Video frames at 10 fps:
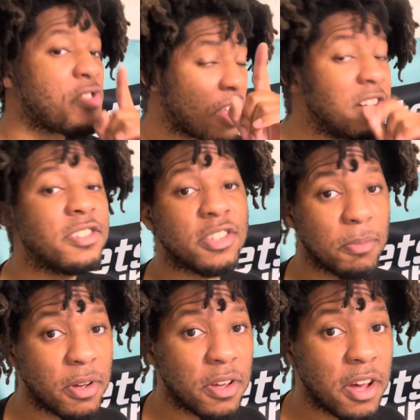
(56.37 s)
That's just some
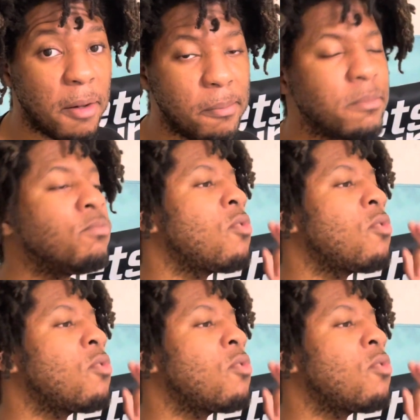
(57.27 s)
good gum.